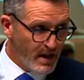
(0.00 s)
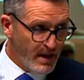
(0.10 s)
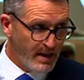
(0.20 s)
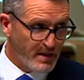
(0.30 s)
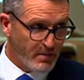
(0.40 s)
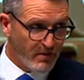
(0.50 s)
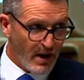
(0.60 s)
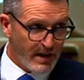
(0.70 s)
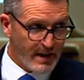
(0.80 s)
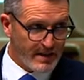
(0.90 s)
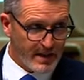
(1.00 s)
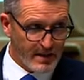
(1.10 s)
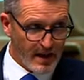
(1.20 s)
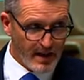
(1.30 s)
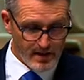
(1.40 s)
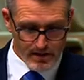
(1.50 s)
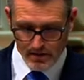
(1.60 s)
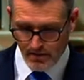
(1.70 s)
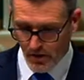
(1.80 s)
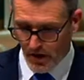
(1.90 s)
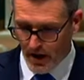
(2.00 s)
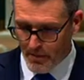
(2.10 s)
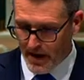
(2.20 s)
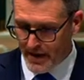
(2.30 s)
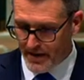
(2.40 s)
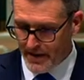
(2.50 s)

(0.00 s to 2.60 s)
It's provided us, as UK made,